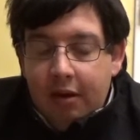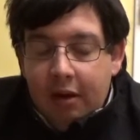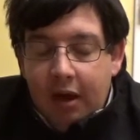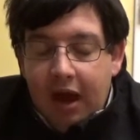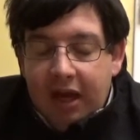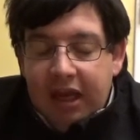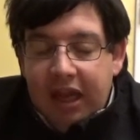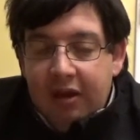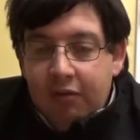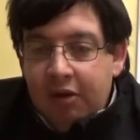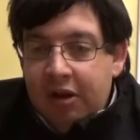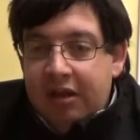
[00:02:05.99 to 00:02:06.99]
I
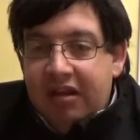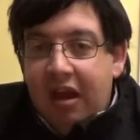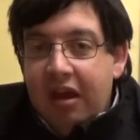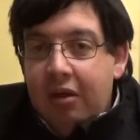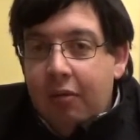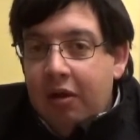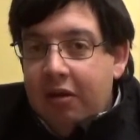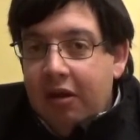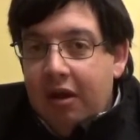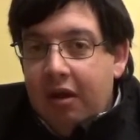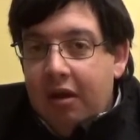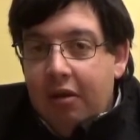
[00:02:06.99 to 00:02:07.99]
can't really tell you
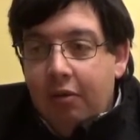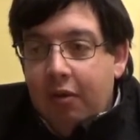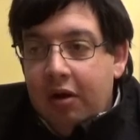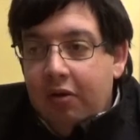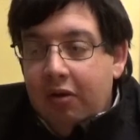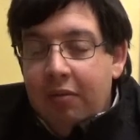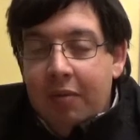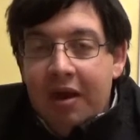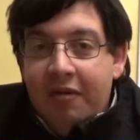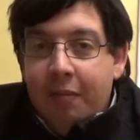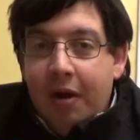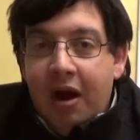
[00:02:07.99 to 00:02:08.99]
what Green
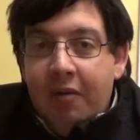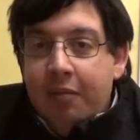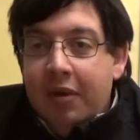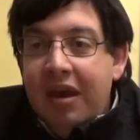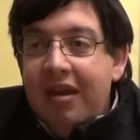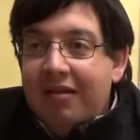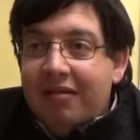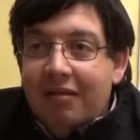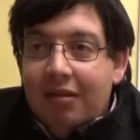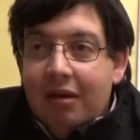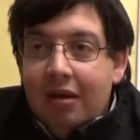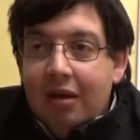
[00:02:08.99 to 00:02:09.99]
Bay's problem is.